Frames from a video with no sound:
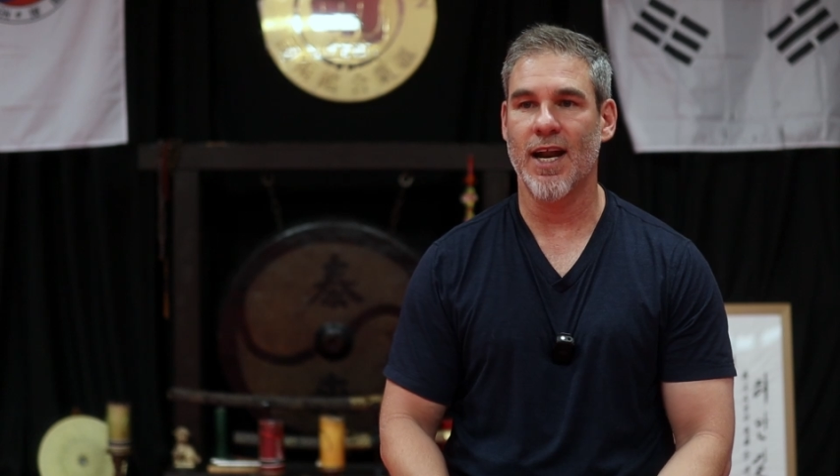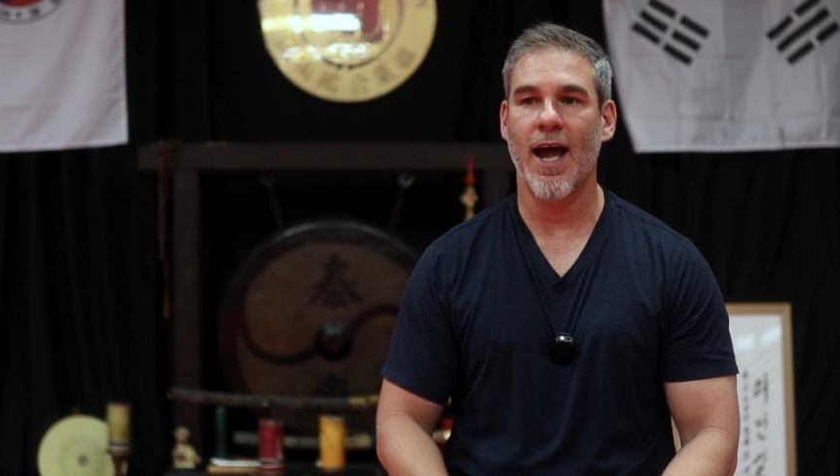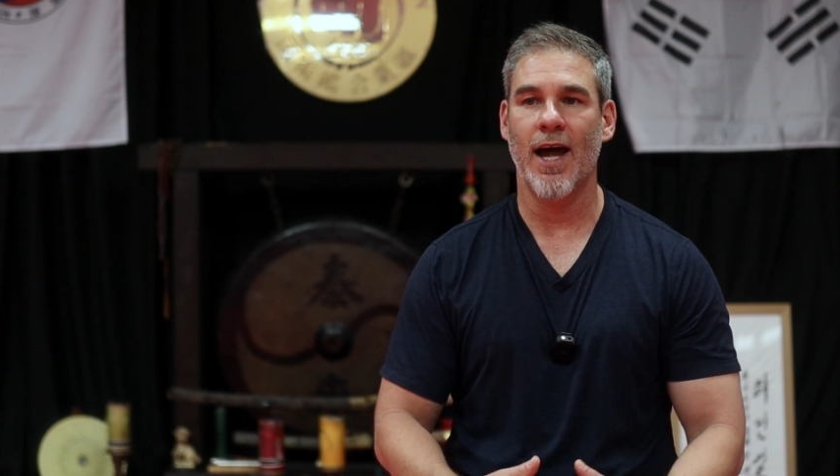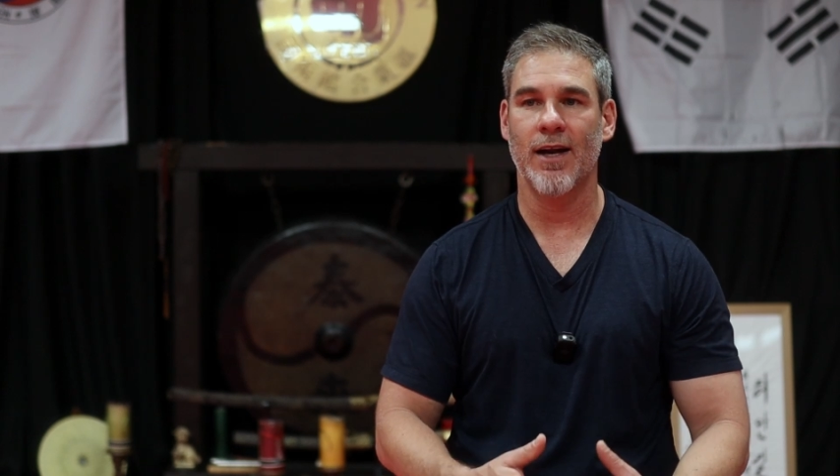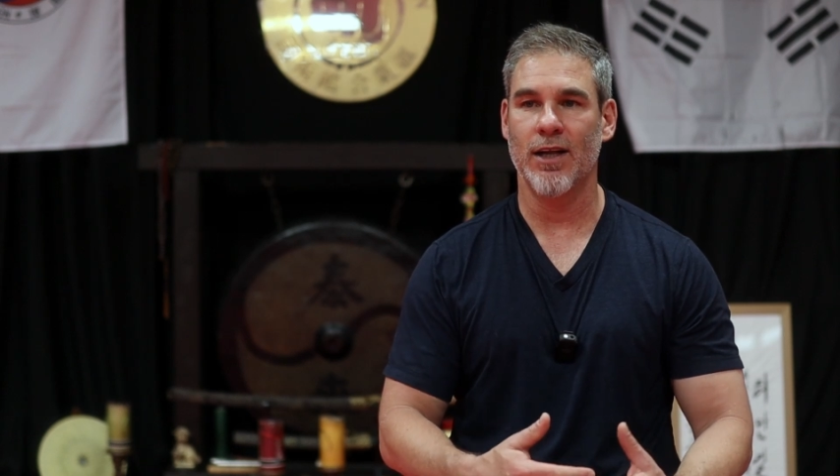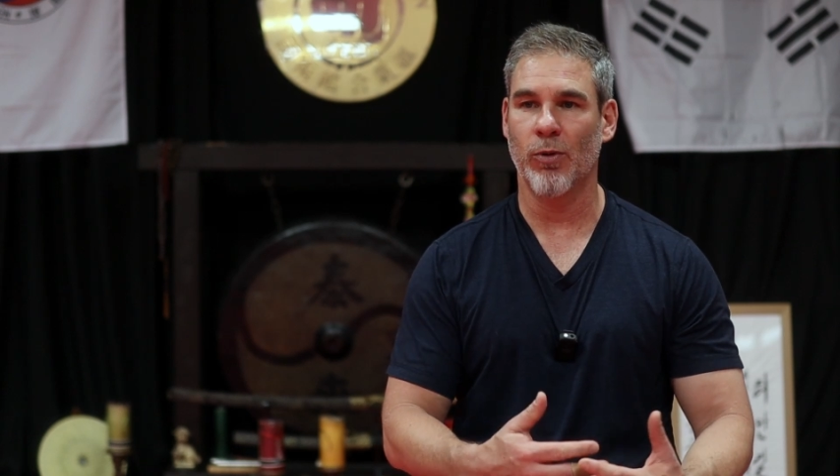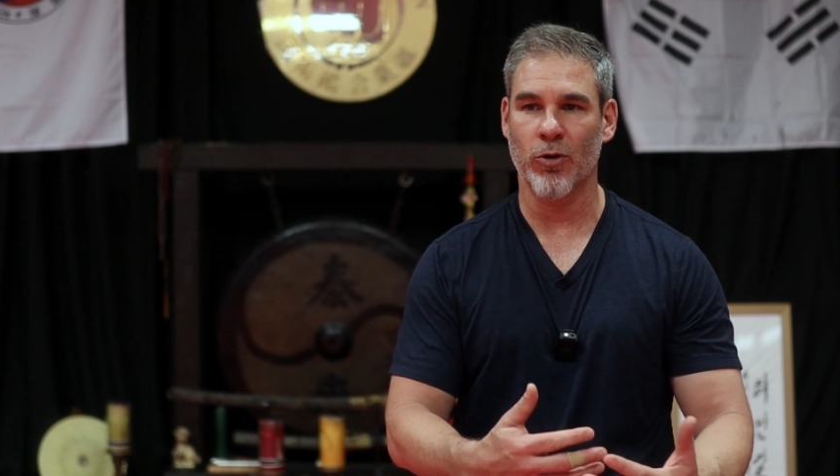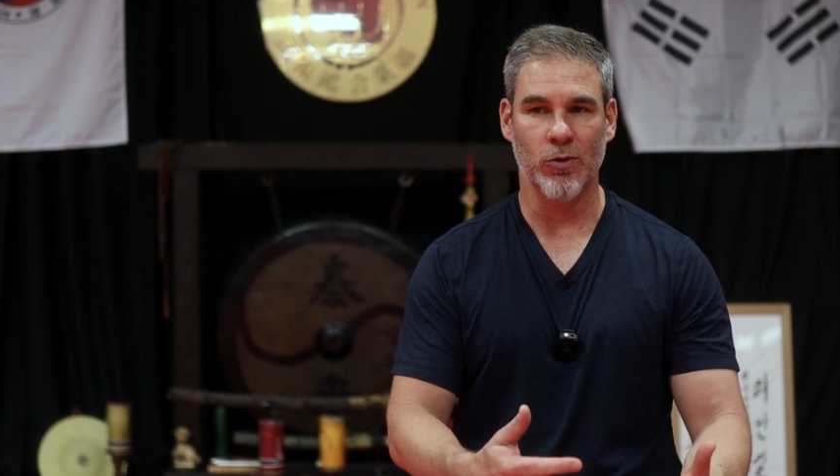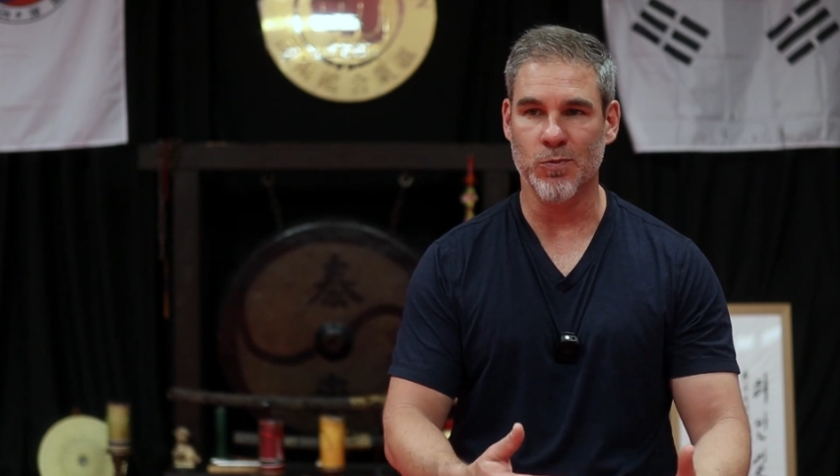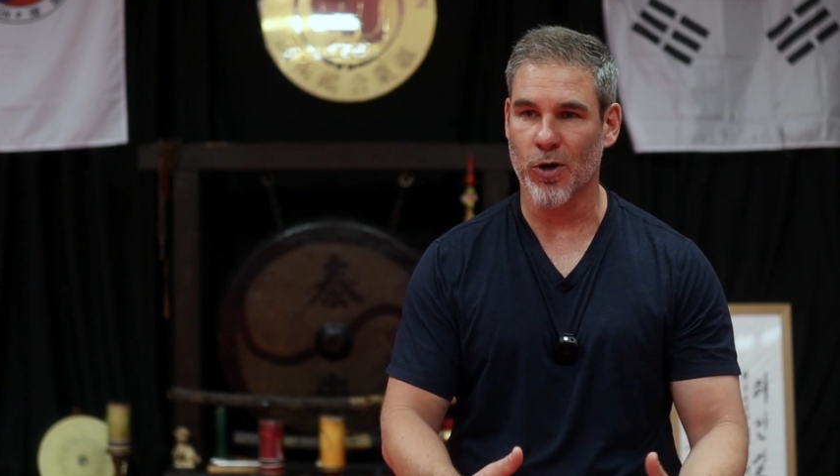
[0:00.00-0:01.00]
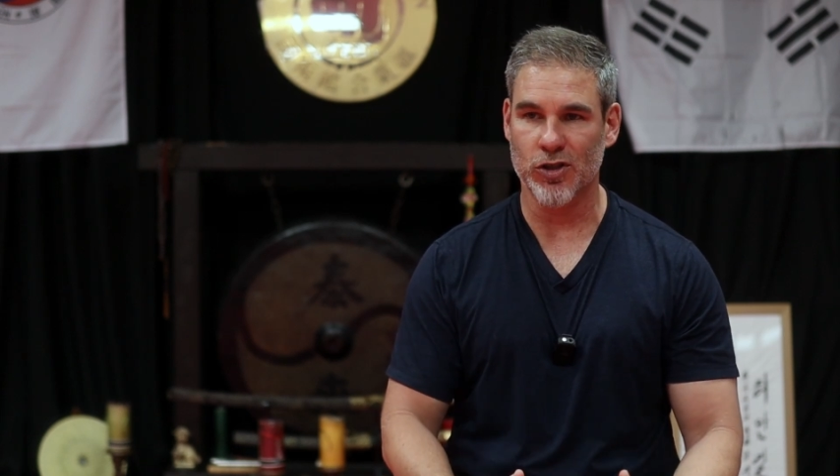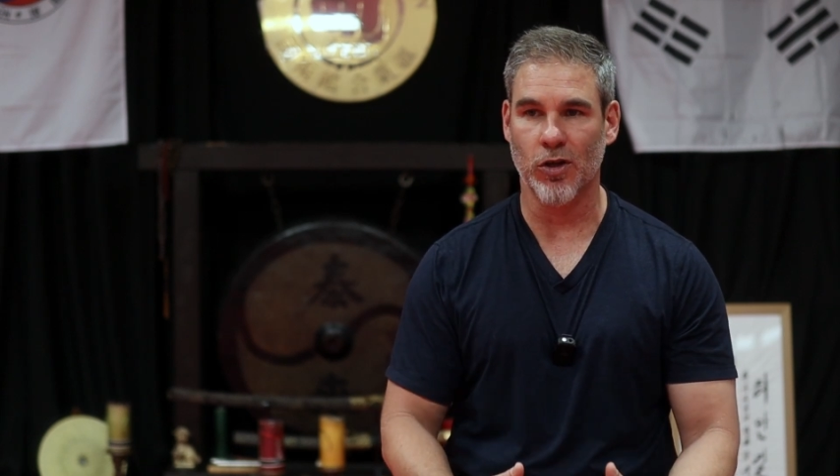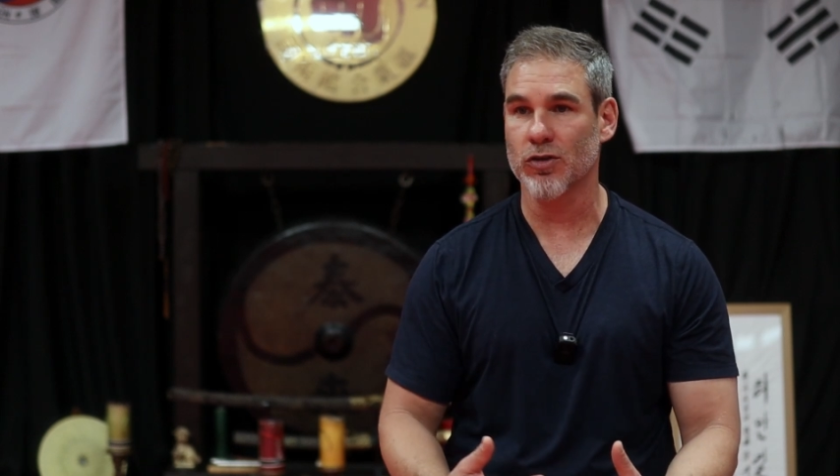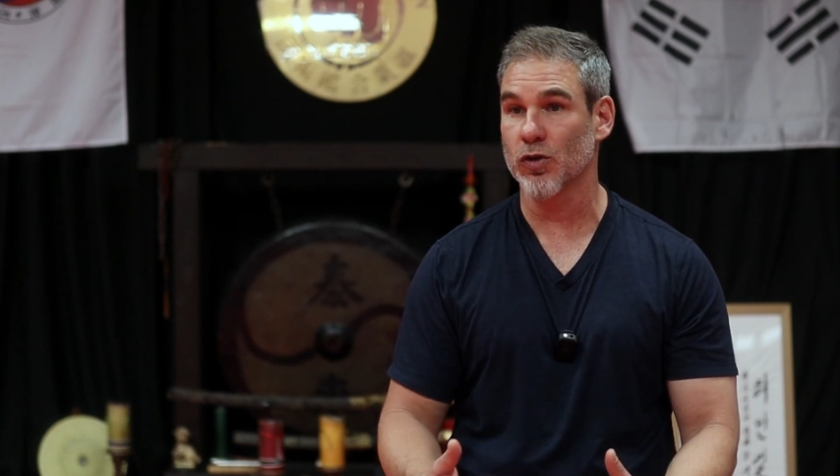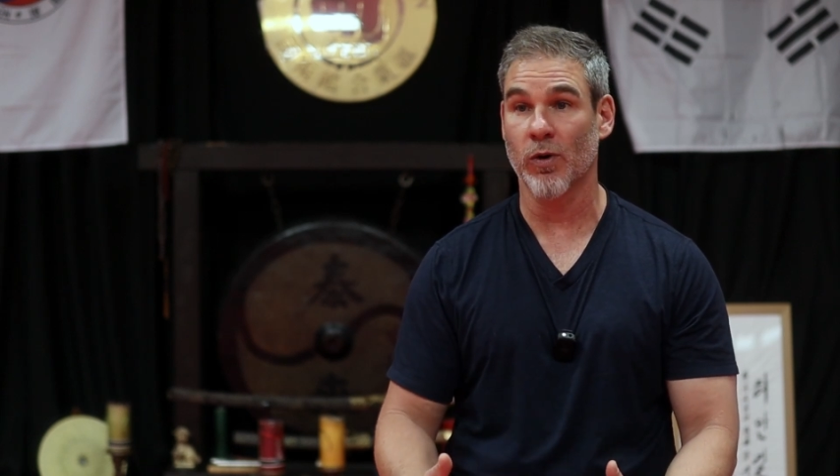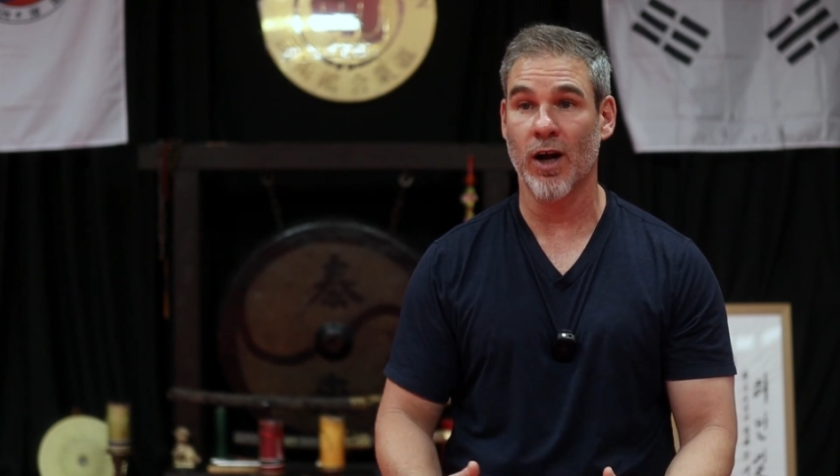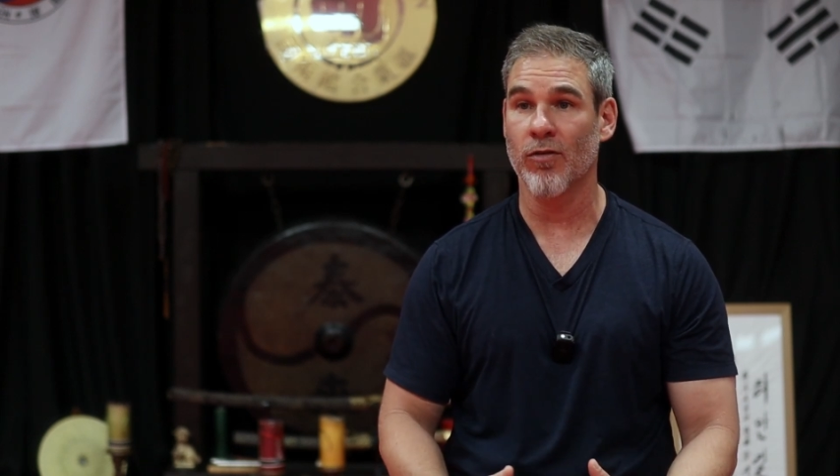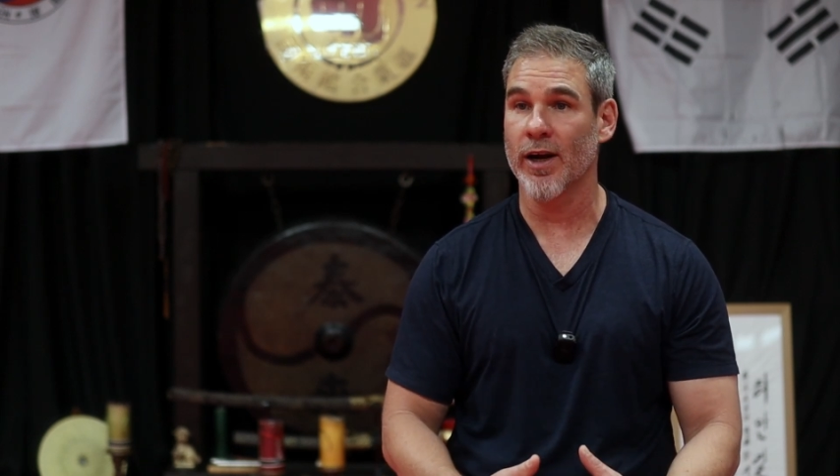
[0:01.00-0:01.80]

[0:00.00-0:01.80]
that had, whether it was martial arts or whatever,